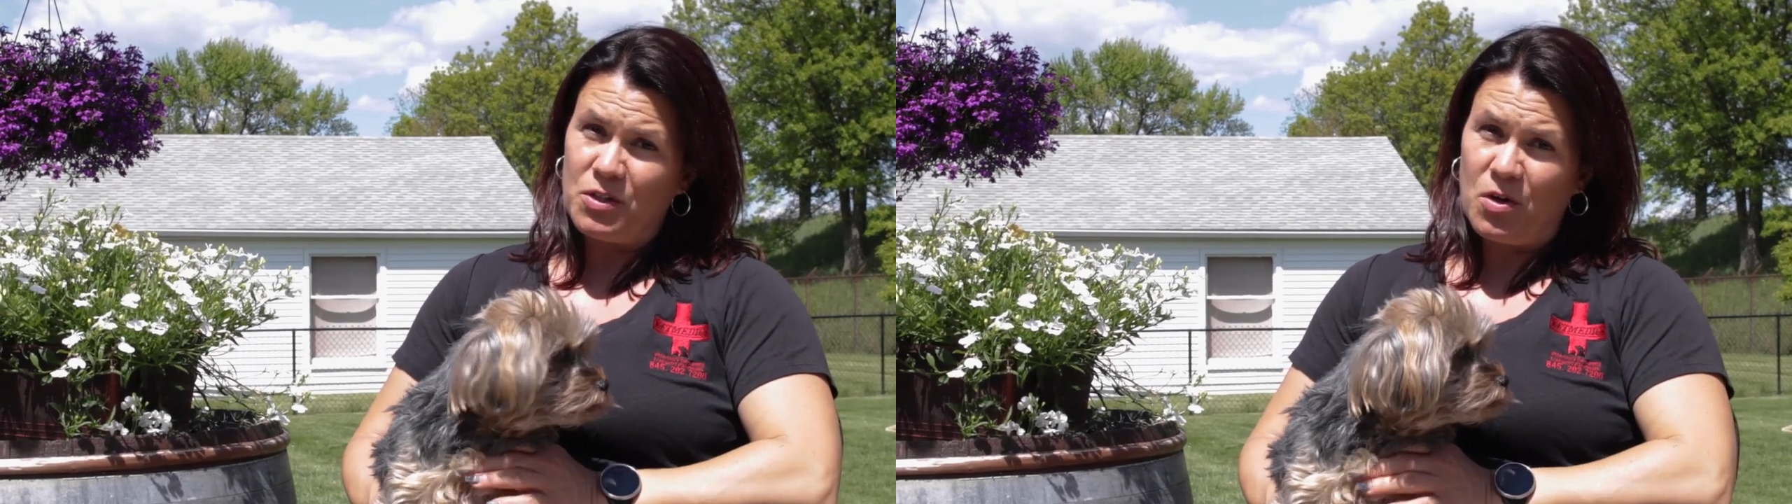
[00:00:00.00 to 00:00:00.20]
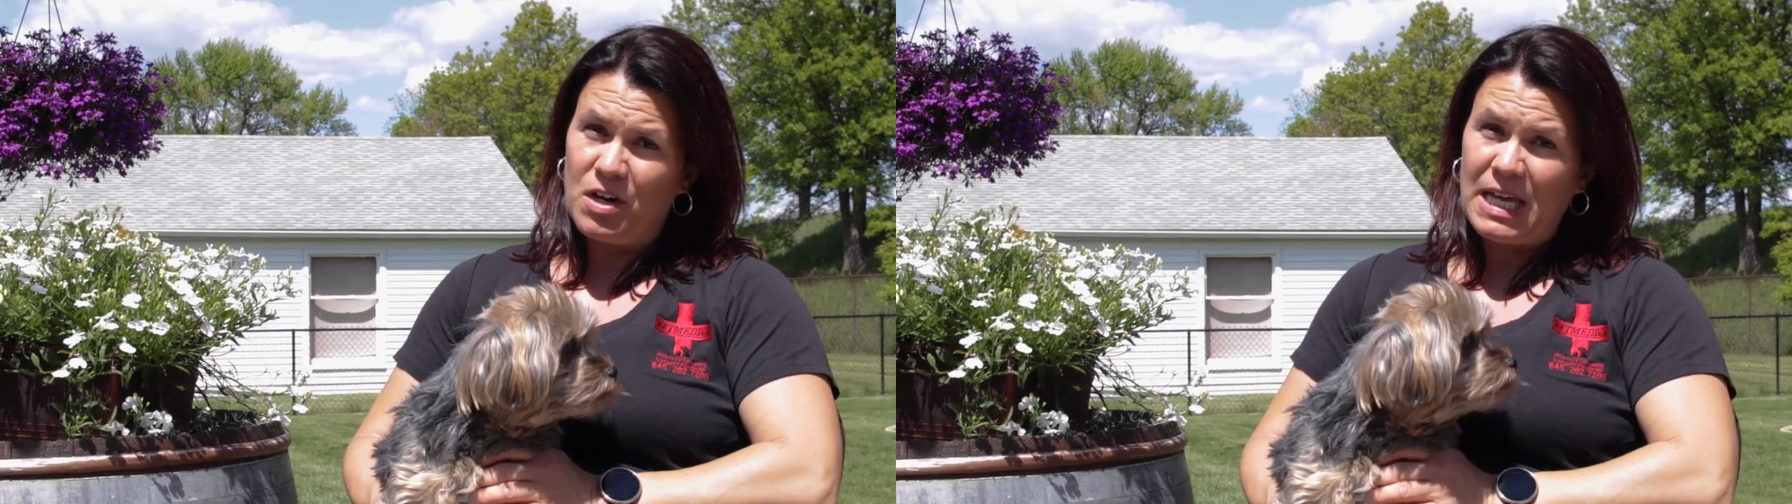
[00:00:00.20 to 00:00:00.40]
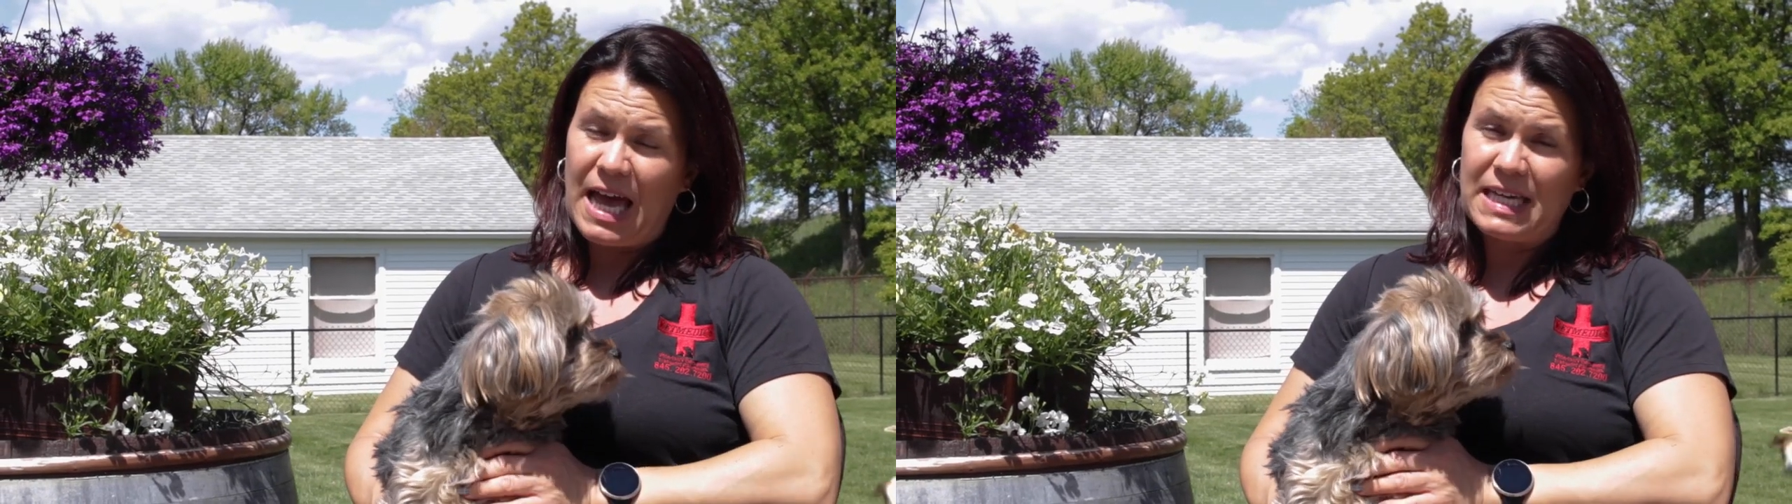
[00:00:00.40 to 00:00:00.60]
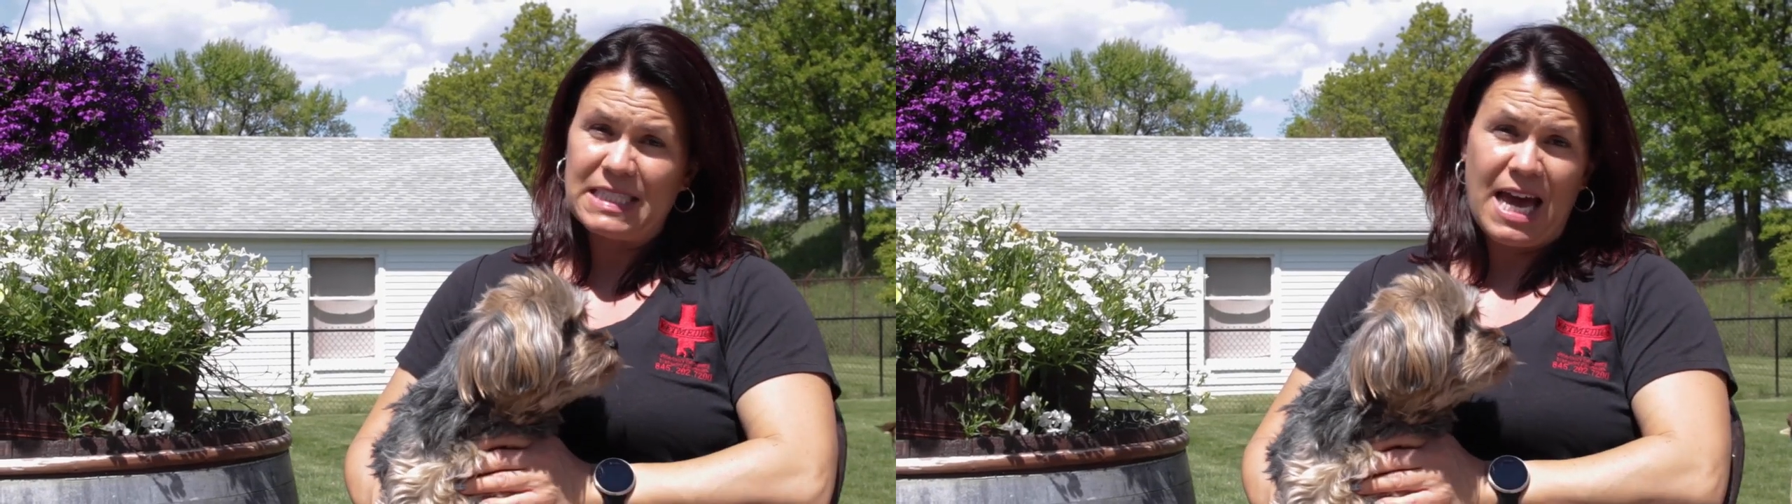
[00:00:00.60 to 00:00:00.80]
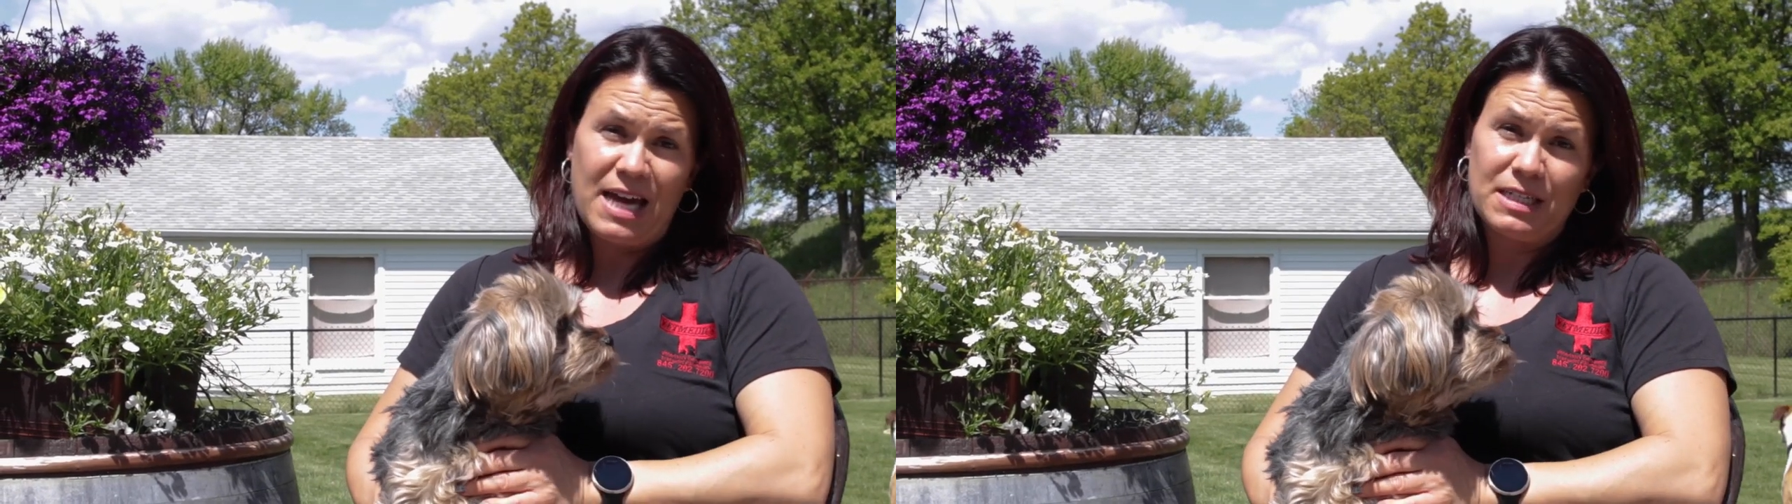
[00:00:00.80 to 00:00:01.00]
dog
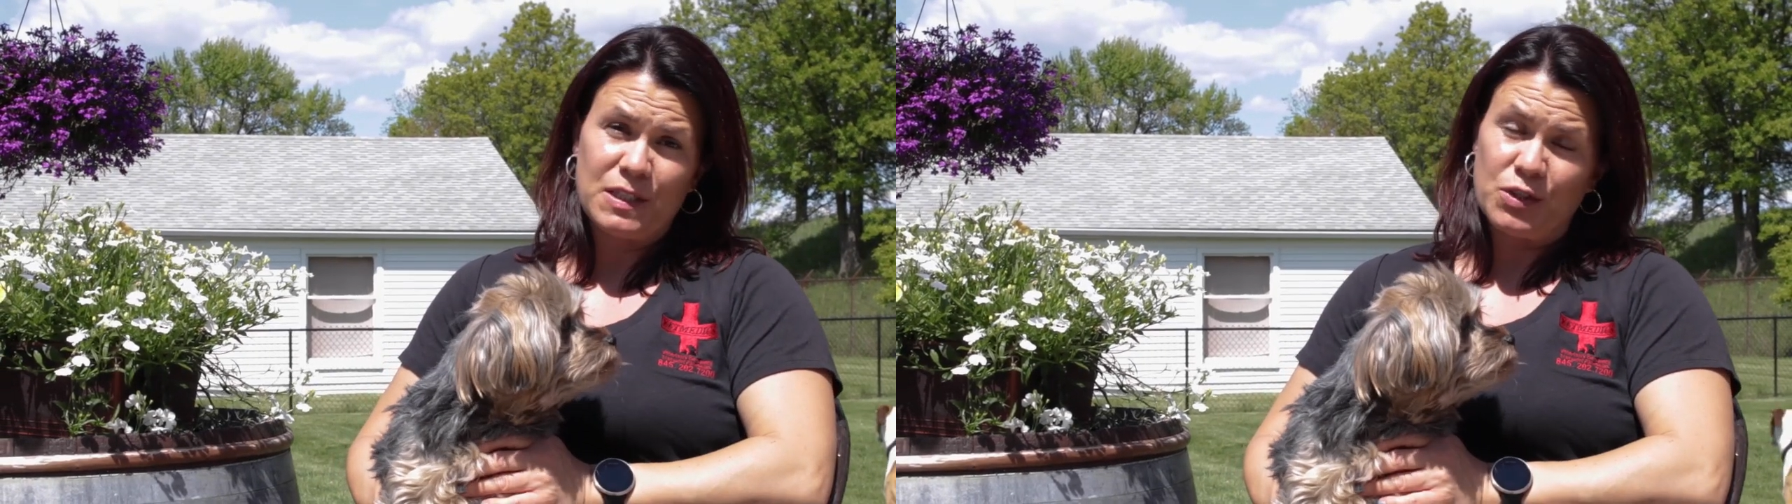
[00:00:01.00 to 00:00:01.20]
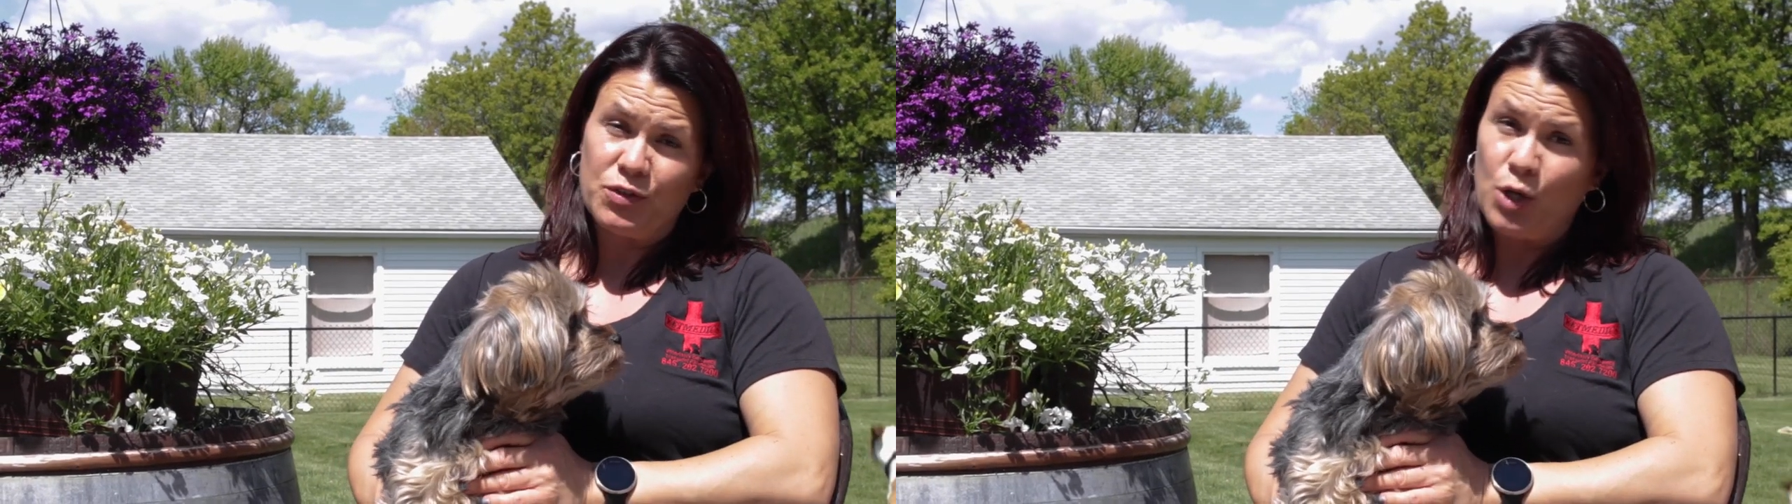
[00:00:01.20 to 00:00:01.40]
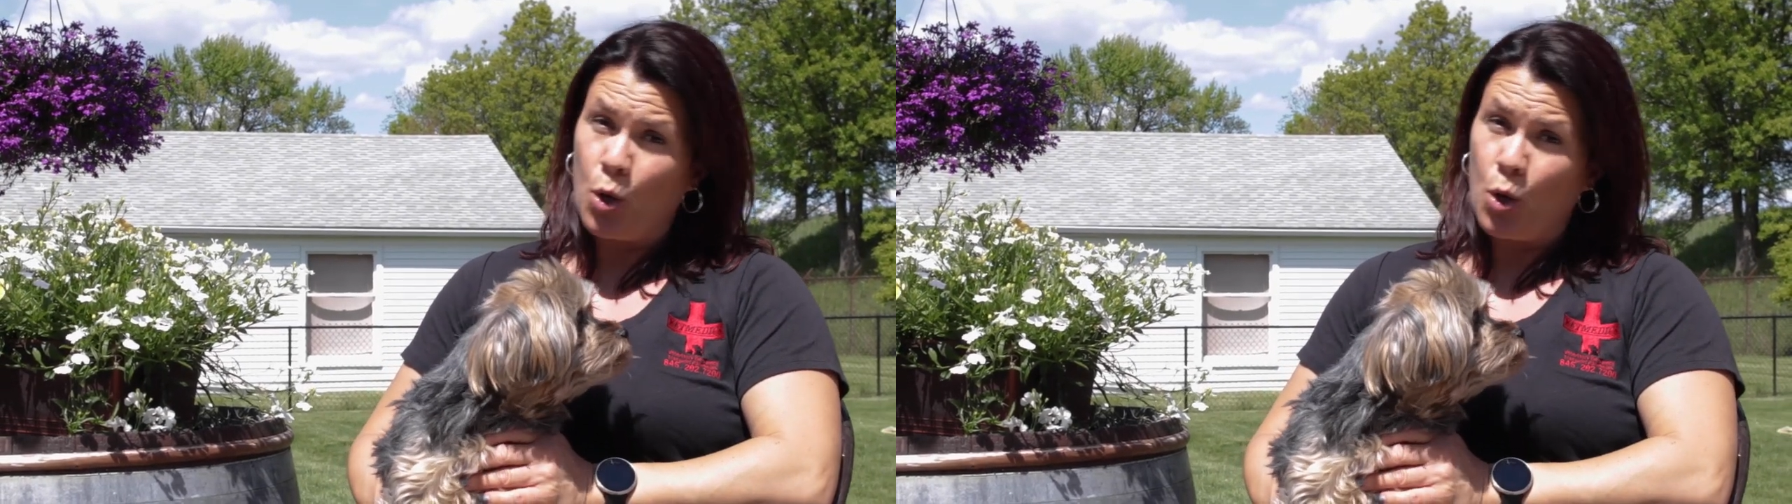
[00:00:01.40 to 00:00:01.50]
has had a certain